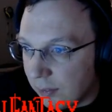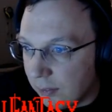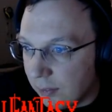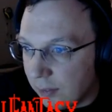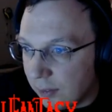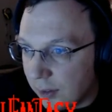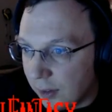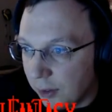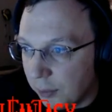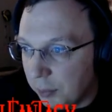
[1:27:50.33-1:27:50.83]

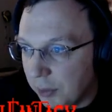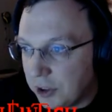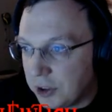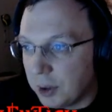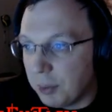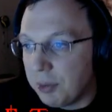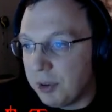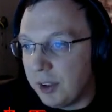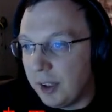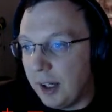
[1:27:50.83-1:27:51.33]
So the
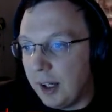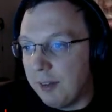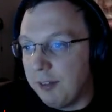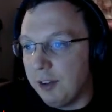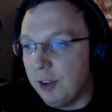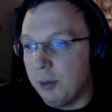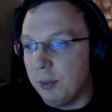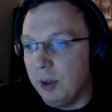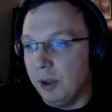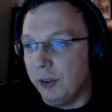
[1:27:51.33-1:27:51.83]
bishop staff
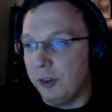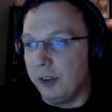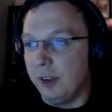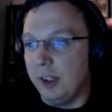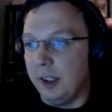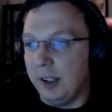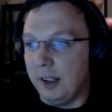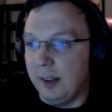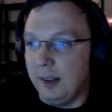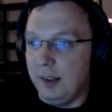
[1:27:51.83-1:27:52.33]
is most
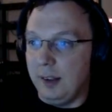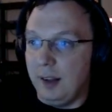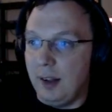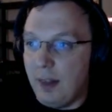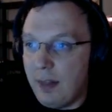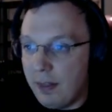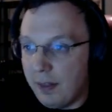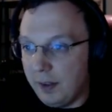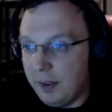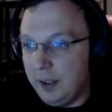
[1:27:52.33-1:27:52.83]
likely
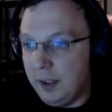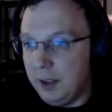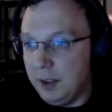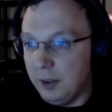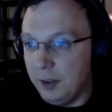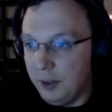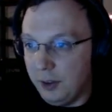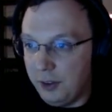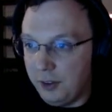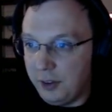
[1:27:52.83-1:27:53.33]
the
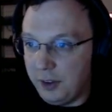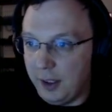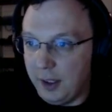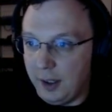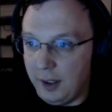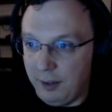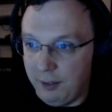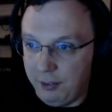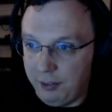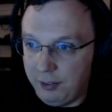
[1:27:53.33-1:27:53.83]
heal
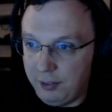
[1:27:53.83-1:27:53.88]
staff.